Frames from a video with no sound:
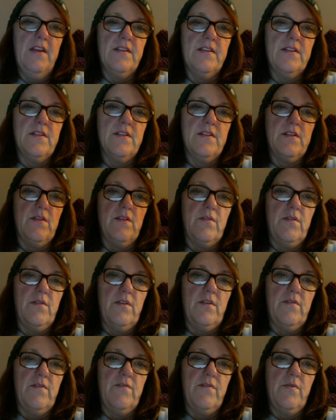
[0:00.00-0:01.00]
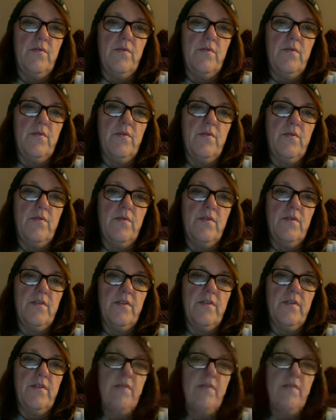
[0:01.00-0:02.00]
So,
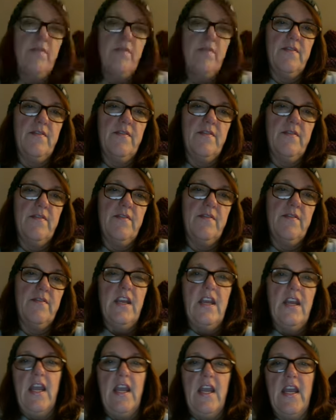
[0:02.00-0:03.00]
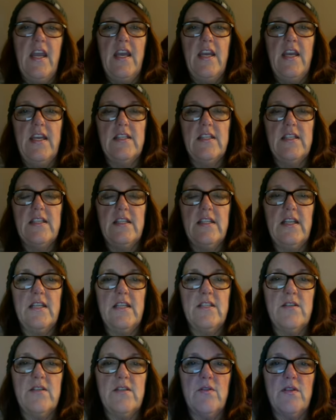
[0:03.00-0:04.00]
3. And
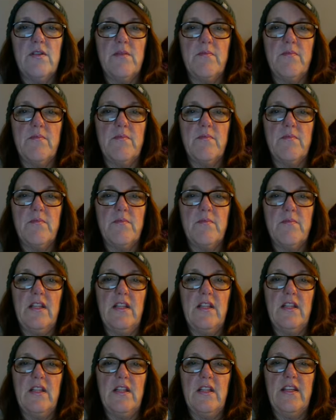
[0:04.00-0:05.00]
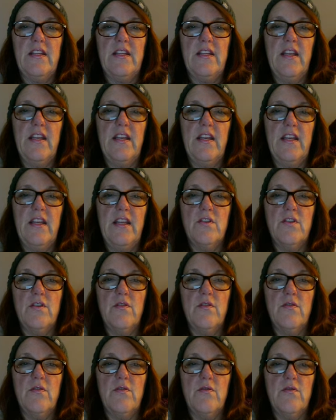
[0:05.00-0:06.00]
let's do something like negative
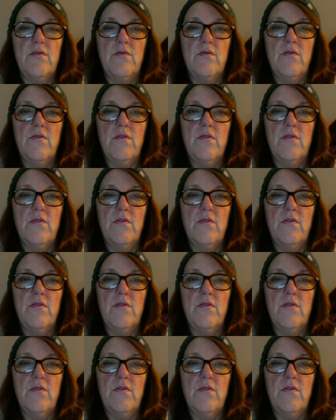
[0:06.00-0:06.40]
2.